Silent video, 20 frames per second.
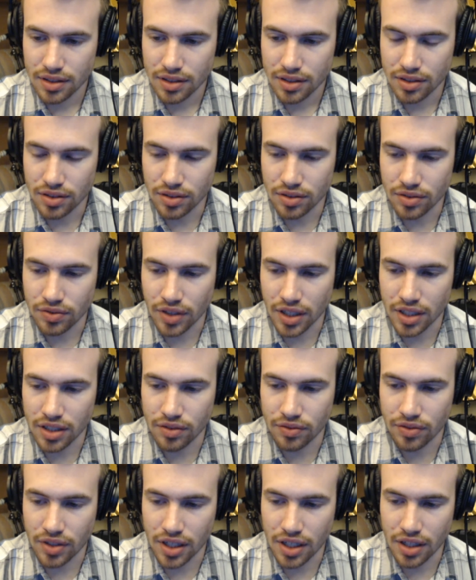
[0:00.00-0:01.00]
You find
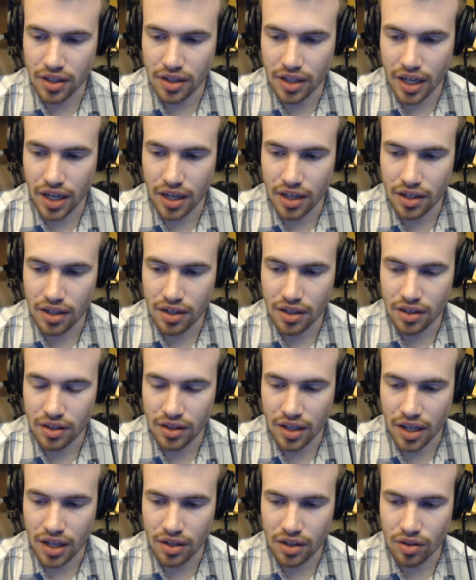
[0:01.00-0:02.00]
it funny that
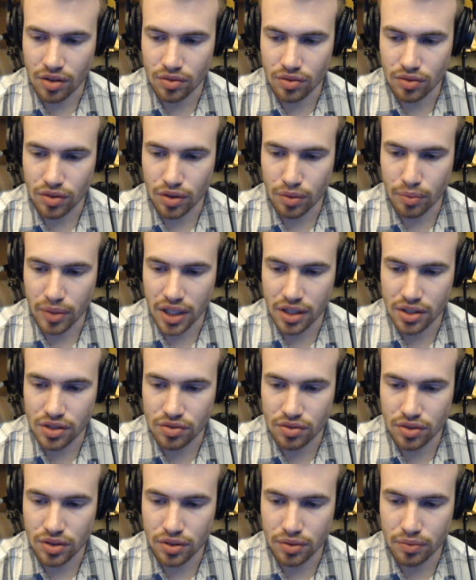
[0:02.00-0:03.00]
Omega's
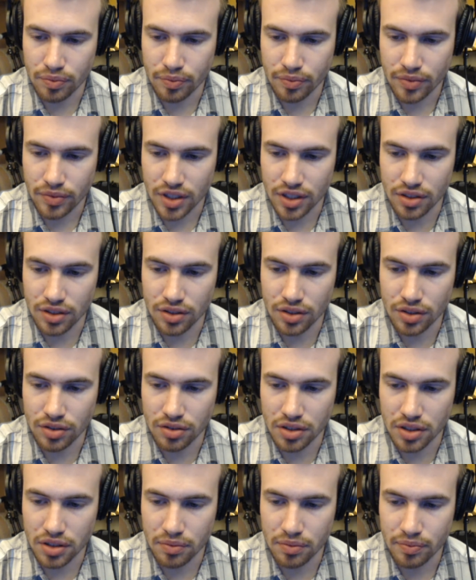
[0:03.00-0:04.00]
room, or new
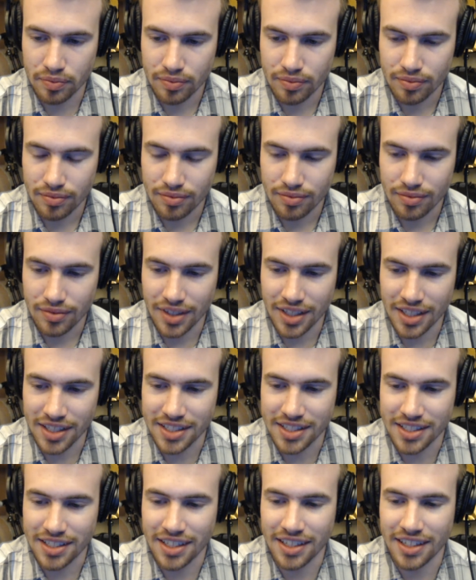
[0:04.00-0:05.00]
room,
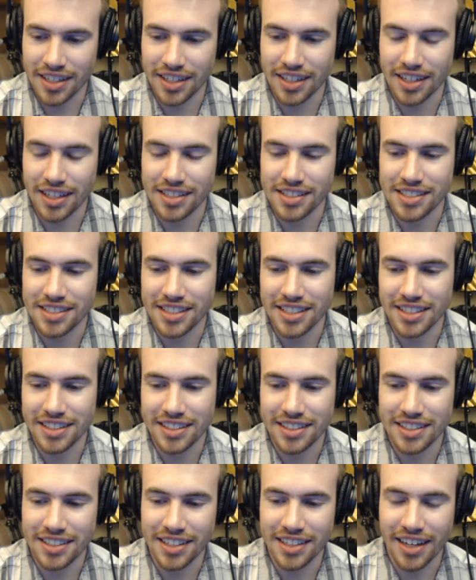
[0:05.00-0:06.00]
is in a gun seat.
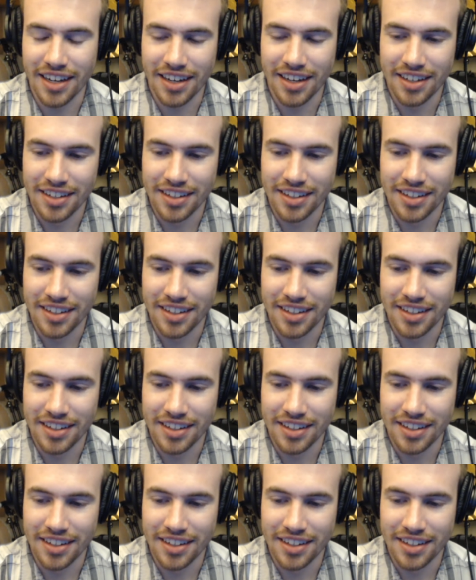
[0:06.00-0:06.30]
Yeah.